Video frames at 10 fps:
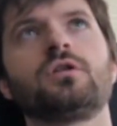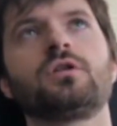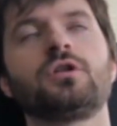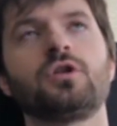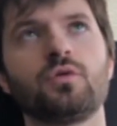
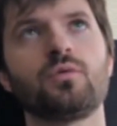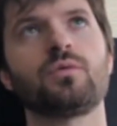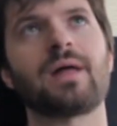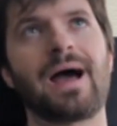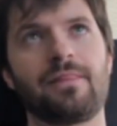do
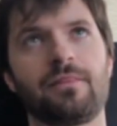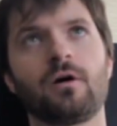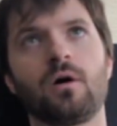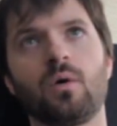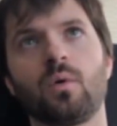that,
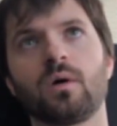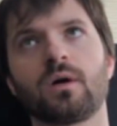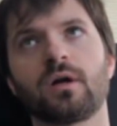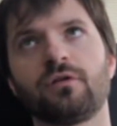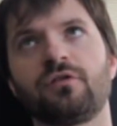though,
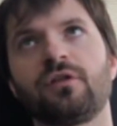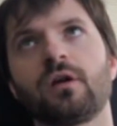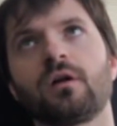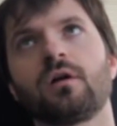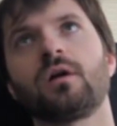
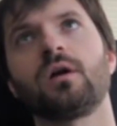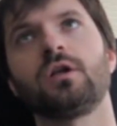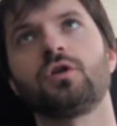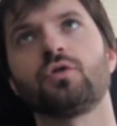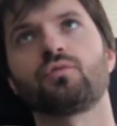consider
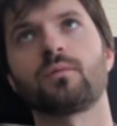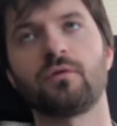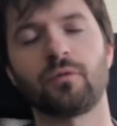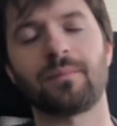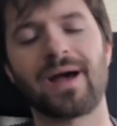your
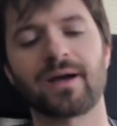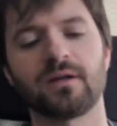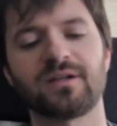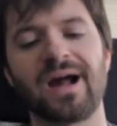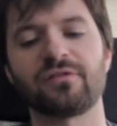removal
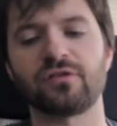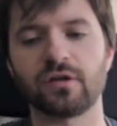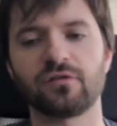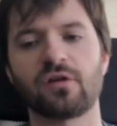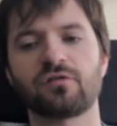package as it
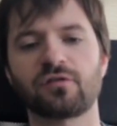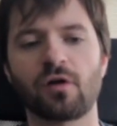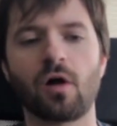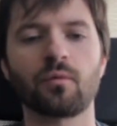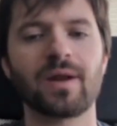exists
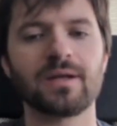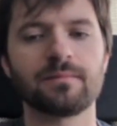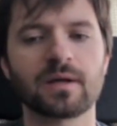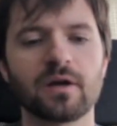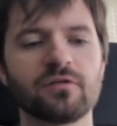already,
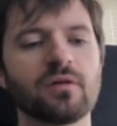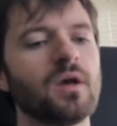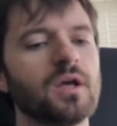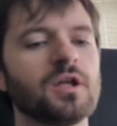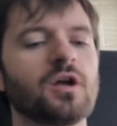because,
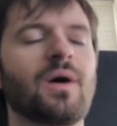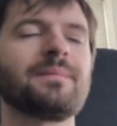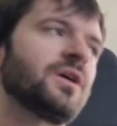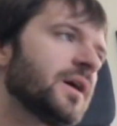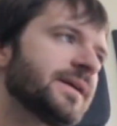I'm
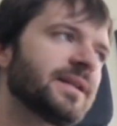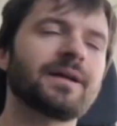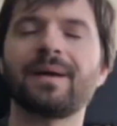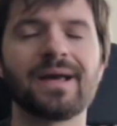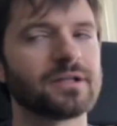talking like
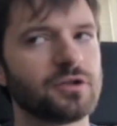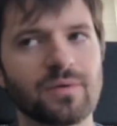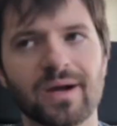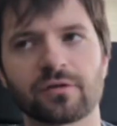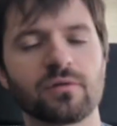paying 2
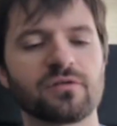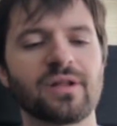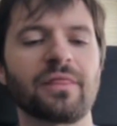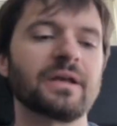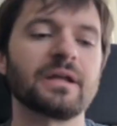extra is
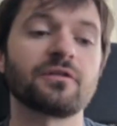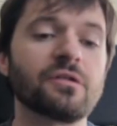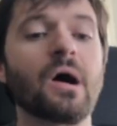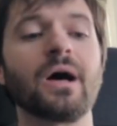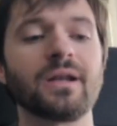nothing, and it's
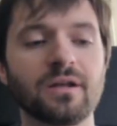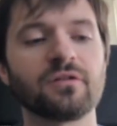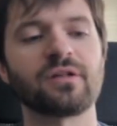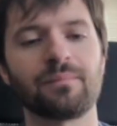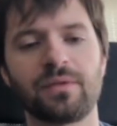not. It is
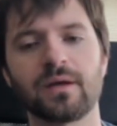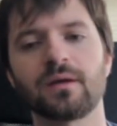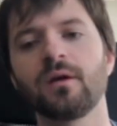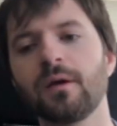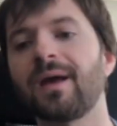something.
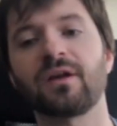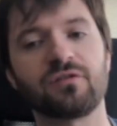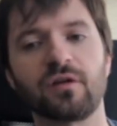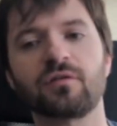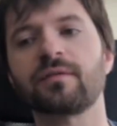Paying
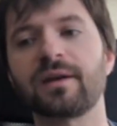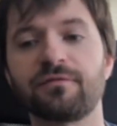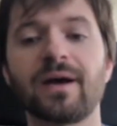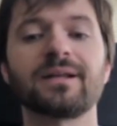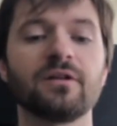6 for that
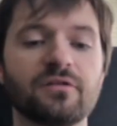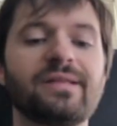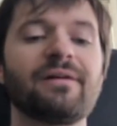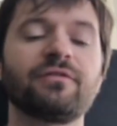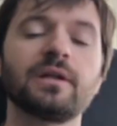effect is
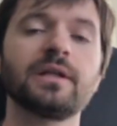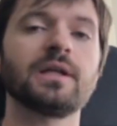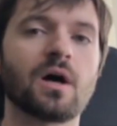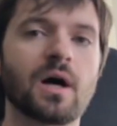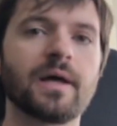definitely a
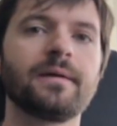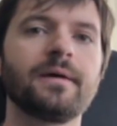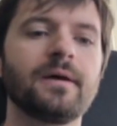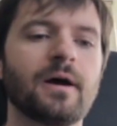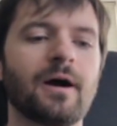lot.
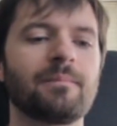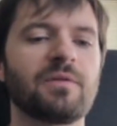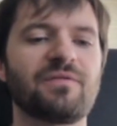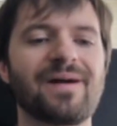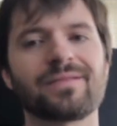The
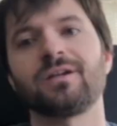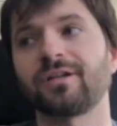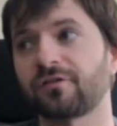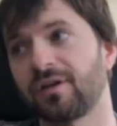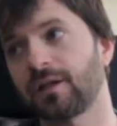fact that it
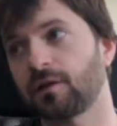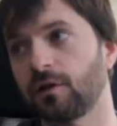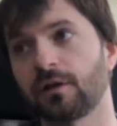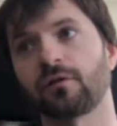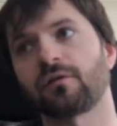doesn't hit
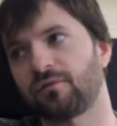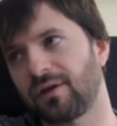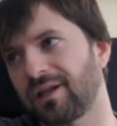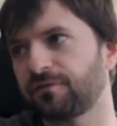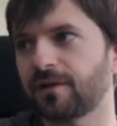leaders if they
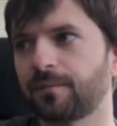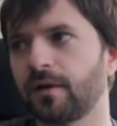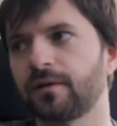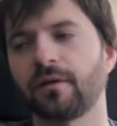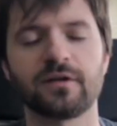like flip
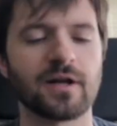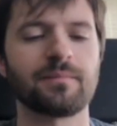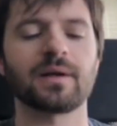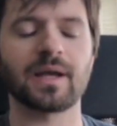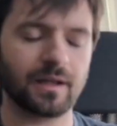onto the ship,
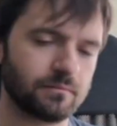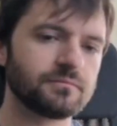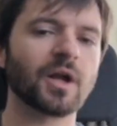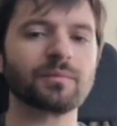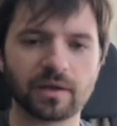again,
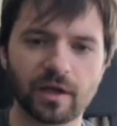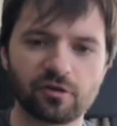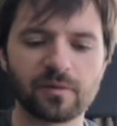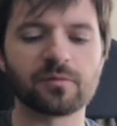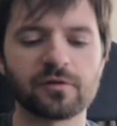Jump to
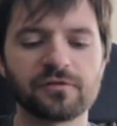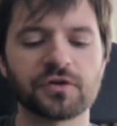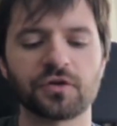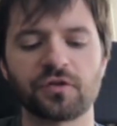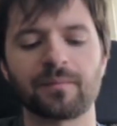Lightspeed specific
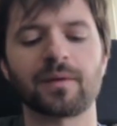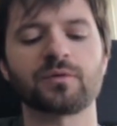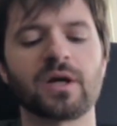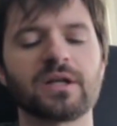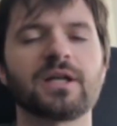example, I'm
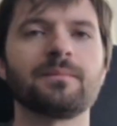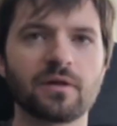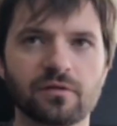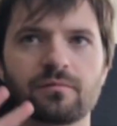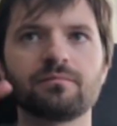trying to keep
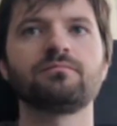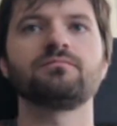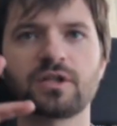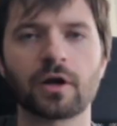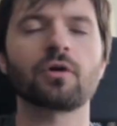this
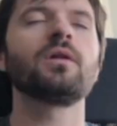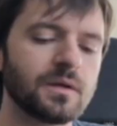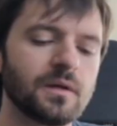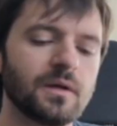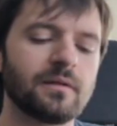general,
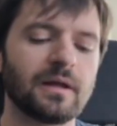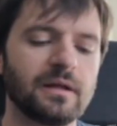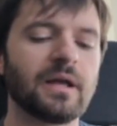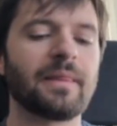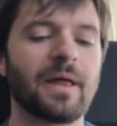that
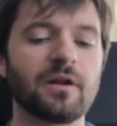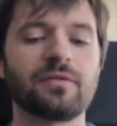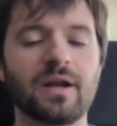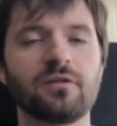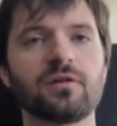
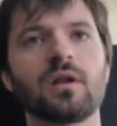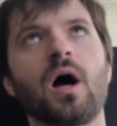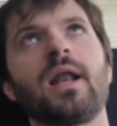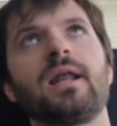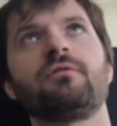is a
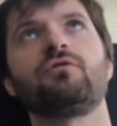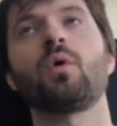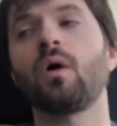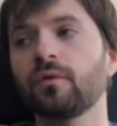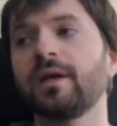lot. And if you
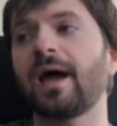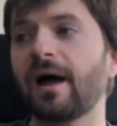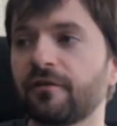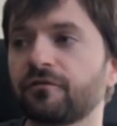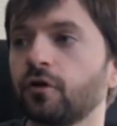already
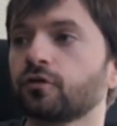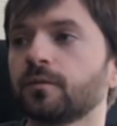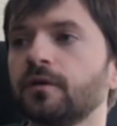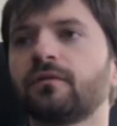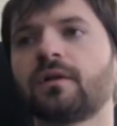have good
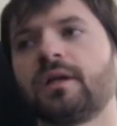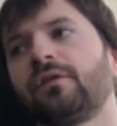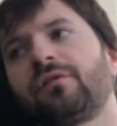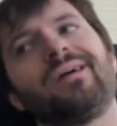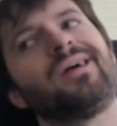removal in,
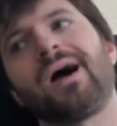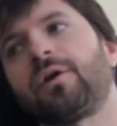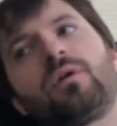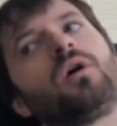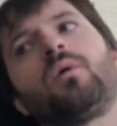say, I
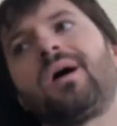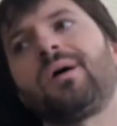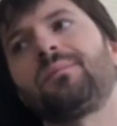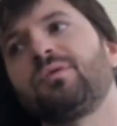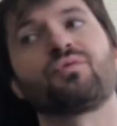don't
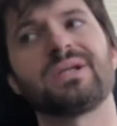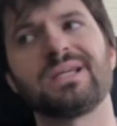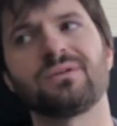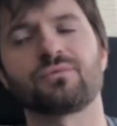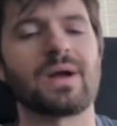know,
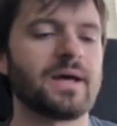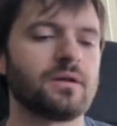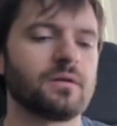green, red,